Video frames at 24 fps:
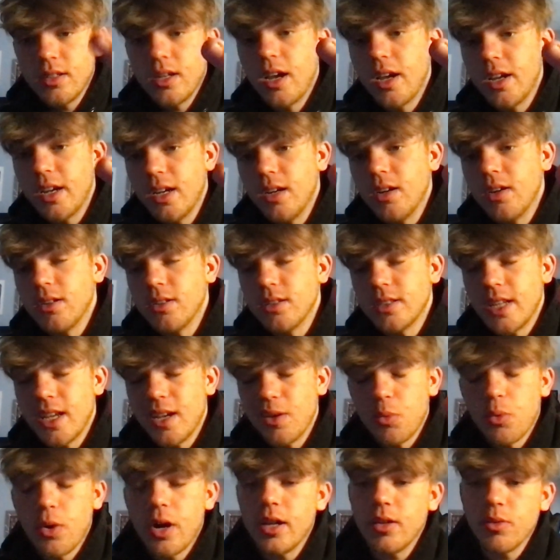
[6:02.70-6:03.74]
Now you need to
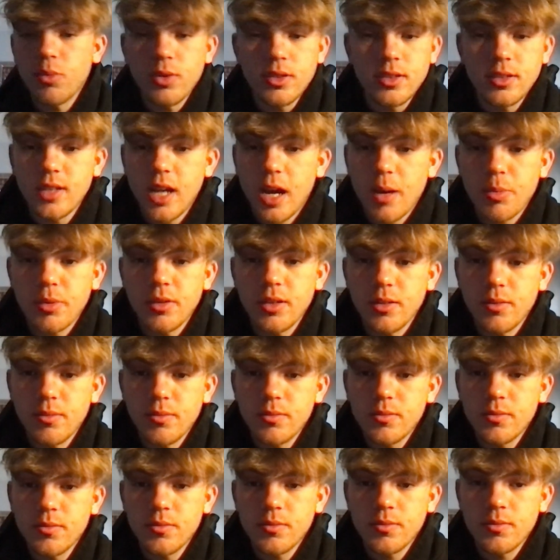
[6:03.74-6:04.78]
understand what's stopping them,
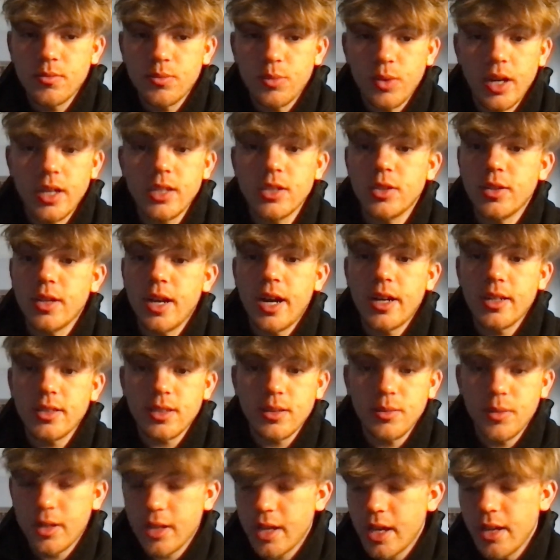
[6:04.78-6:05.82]
right? So you ask
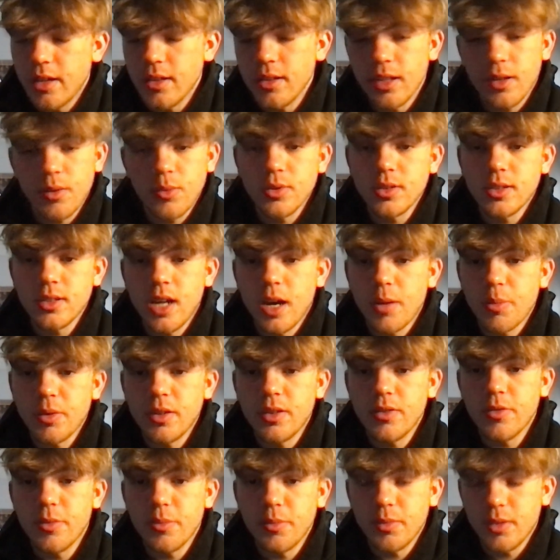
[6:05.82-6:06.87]
them like, hey, like what's stopping
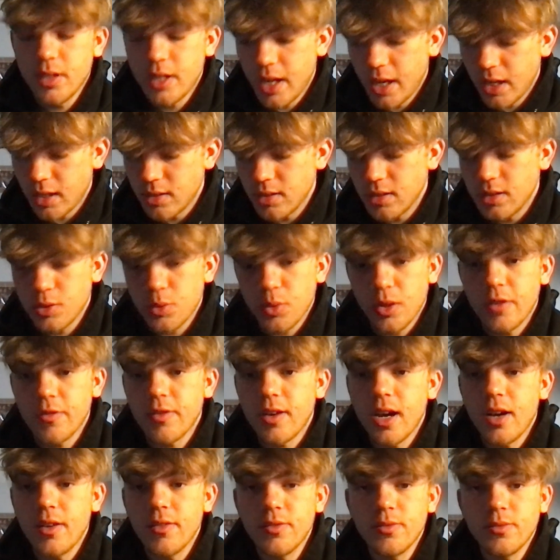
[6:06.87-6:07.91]
you from getting to the
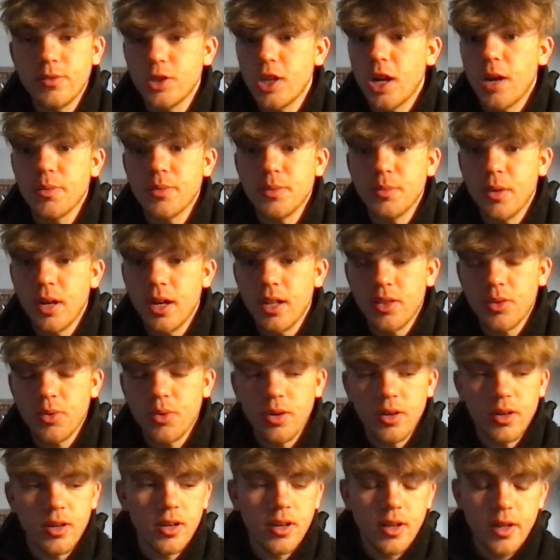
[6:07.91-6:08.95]
25 jobs a month,
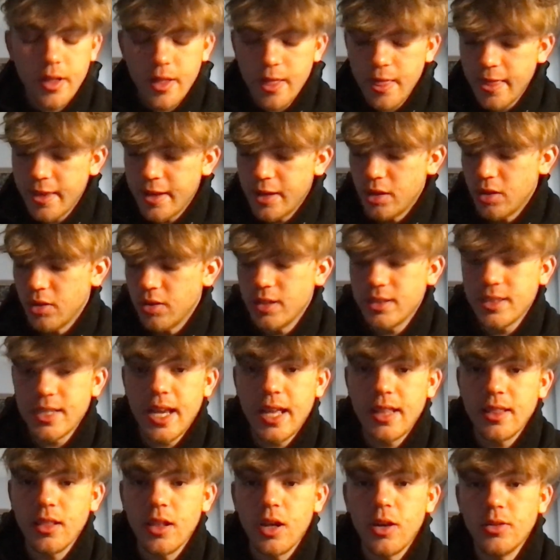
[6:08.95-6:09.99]
or the
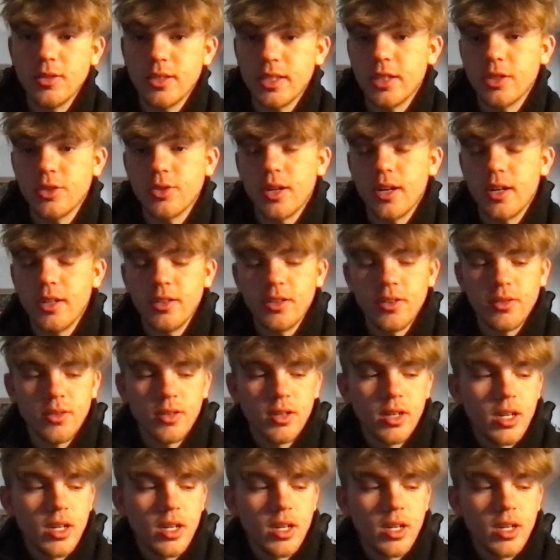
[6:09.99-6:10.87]
10 loans that you're trying to do?